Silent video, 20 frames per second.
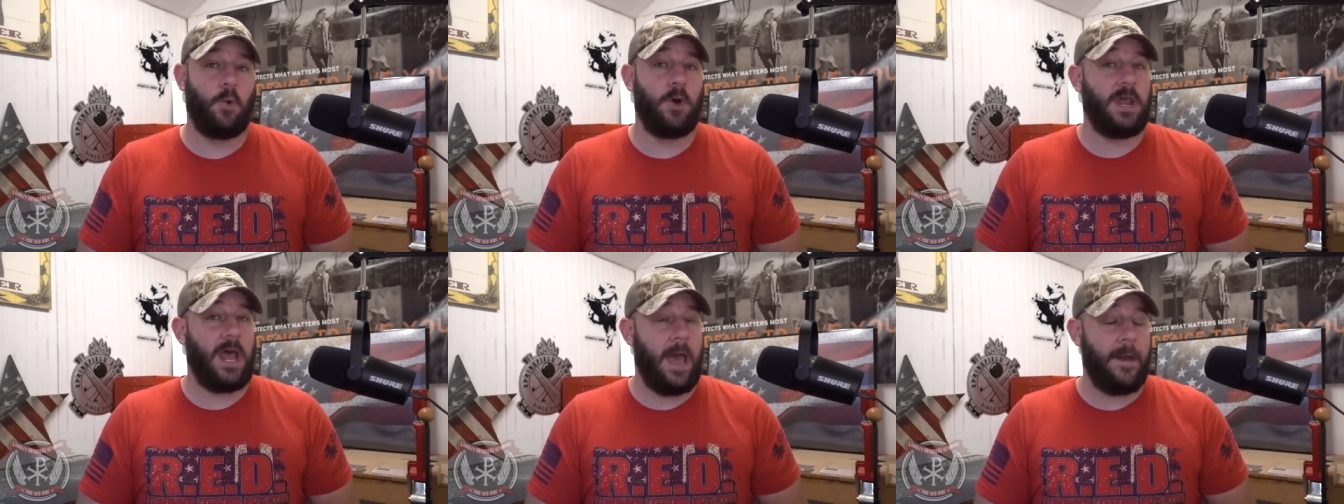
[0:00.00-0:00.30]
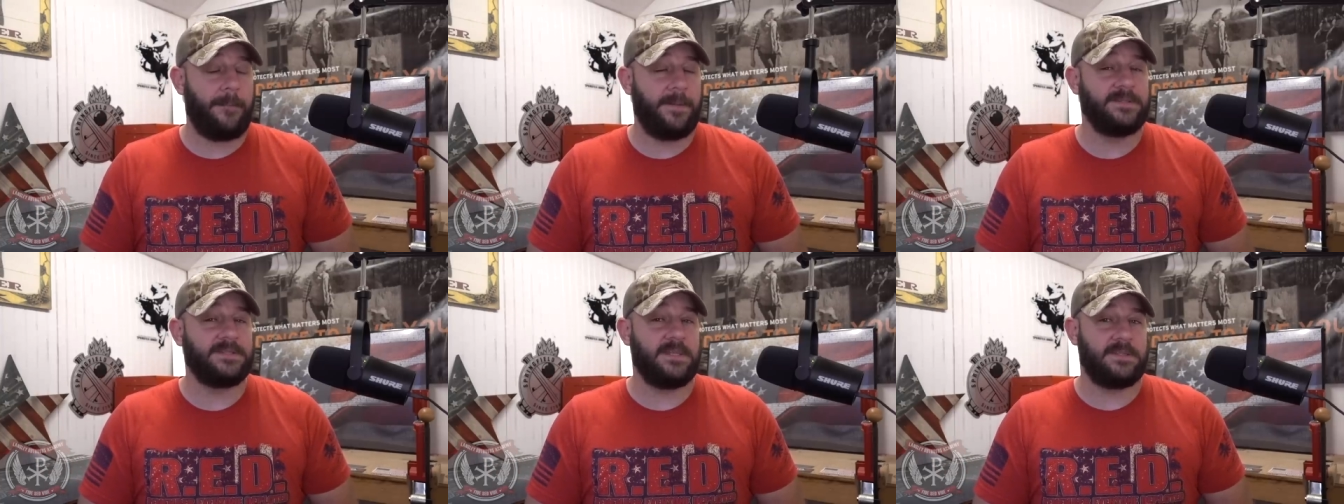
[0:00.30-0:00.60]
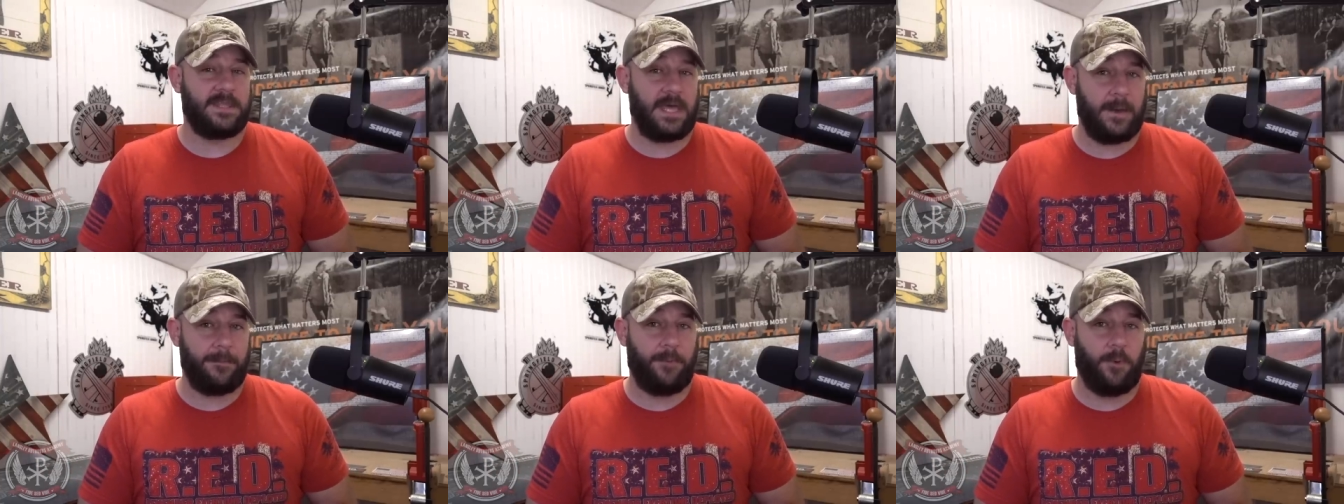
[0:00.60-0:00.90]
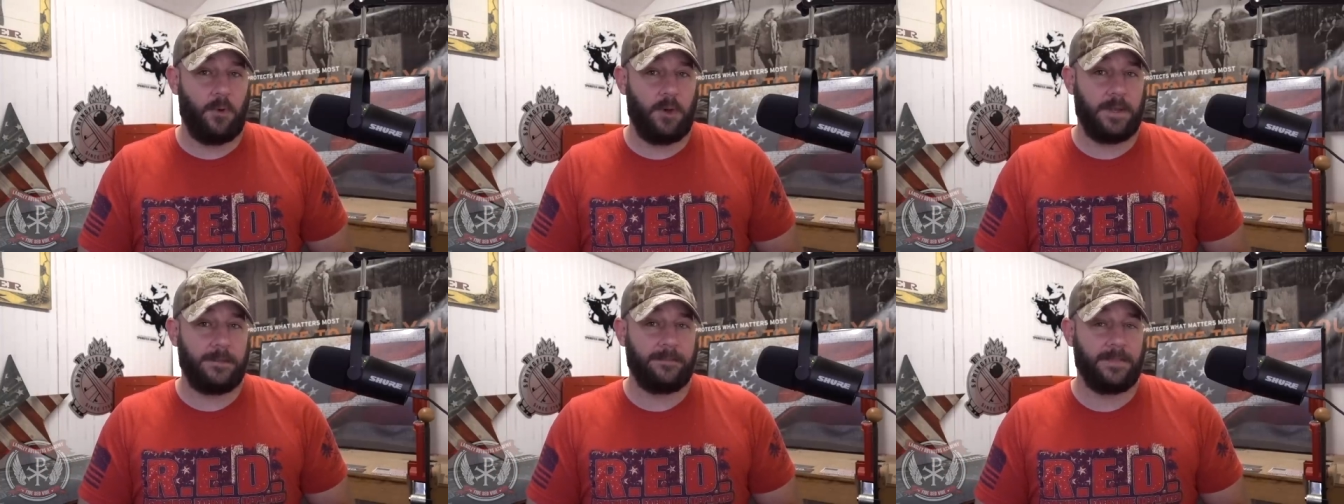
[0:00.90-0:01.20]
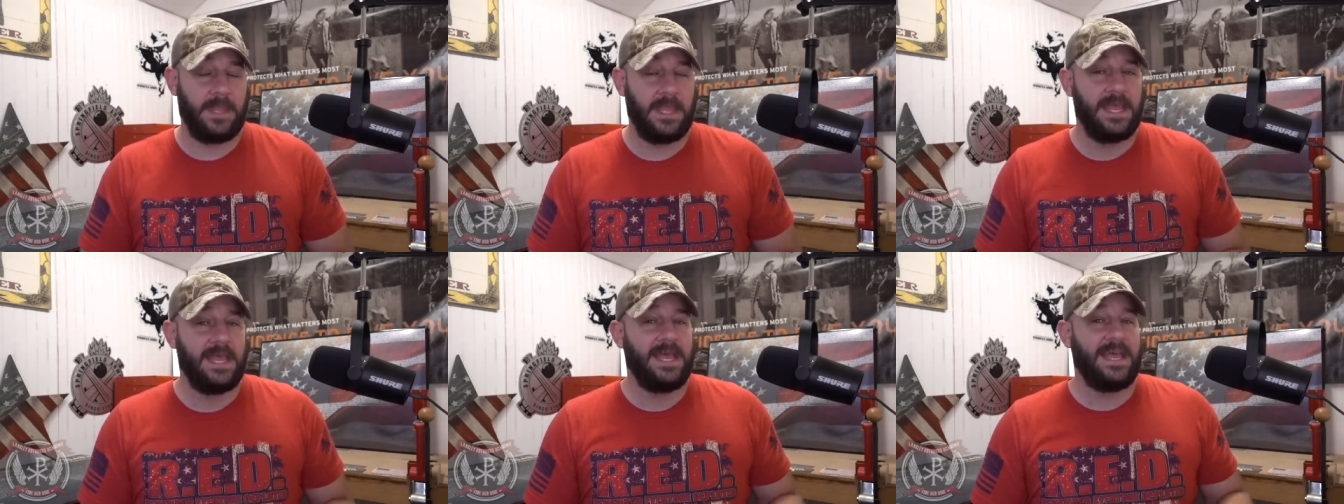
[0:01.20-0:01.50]
What happens at that point
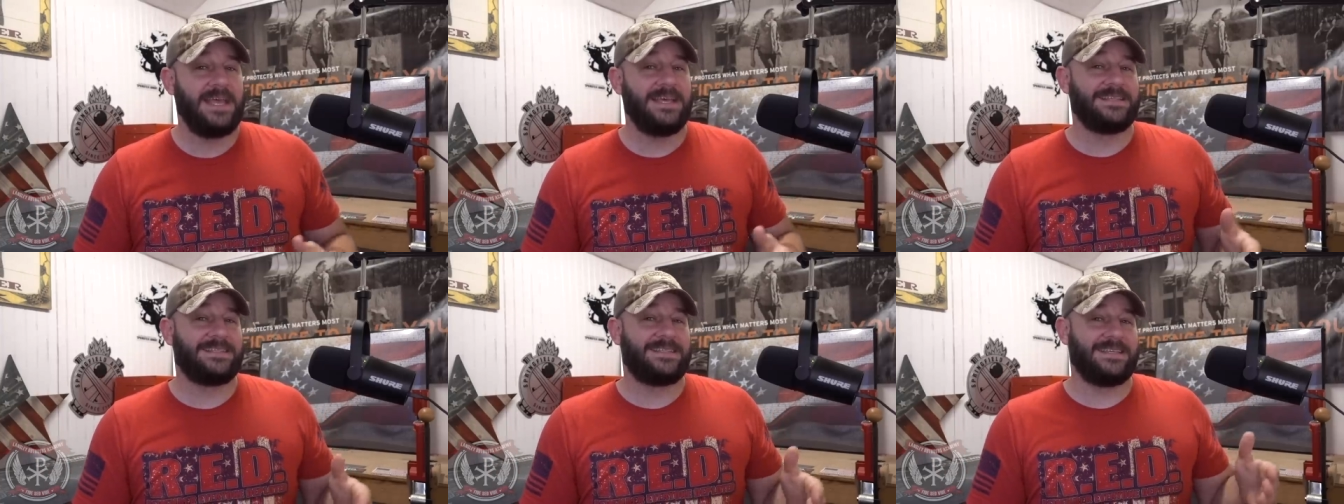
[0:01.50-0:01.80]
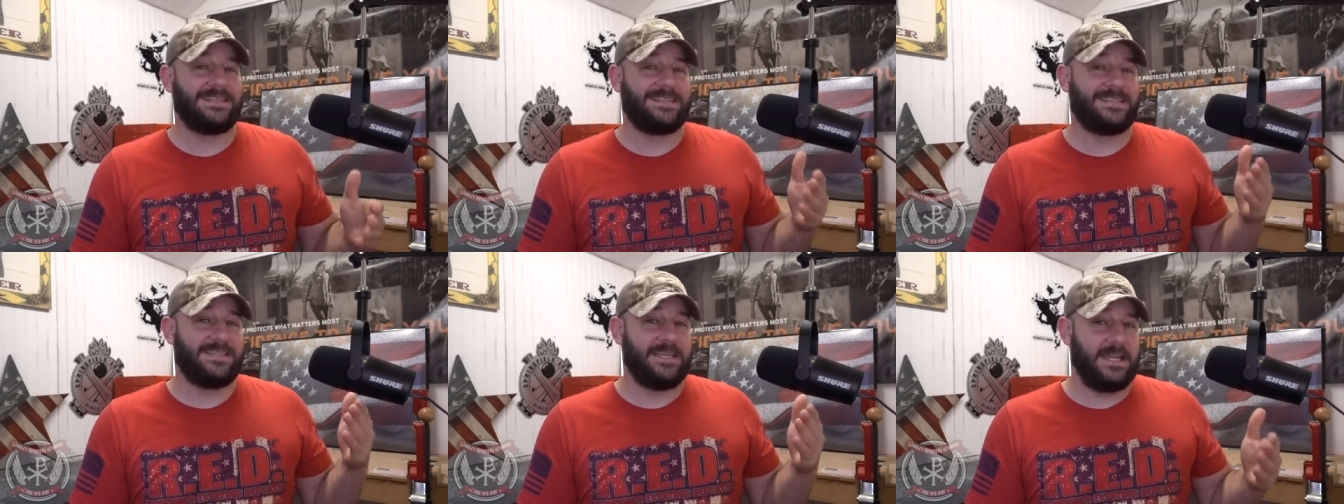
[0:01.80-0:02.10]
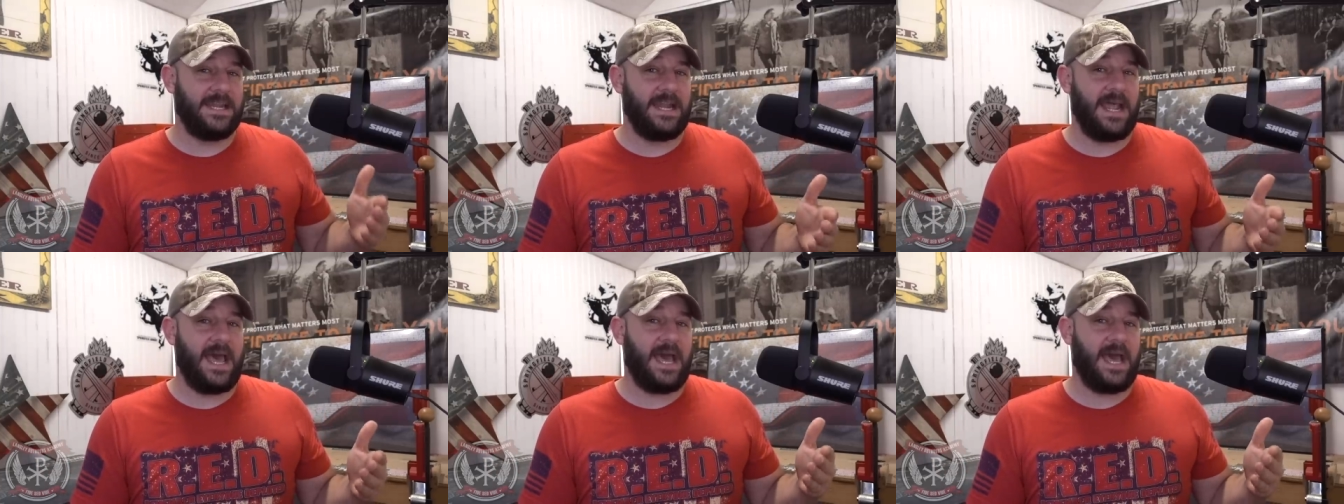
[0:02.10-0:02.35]
is the Senate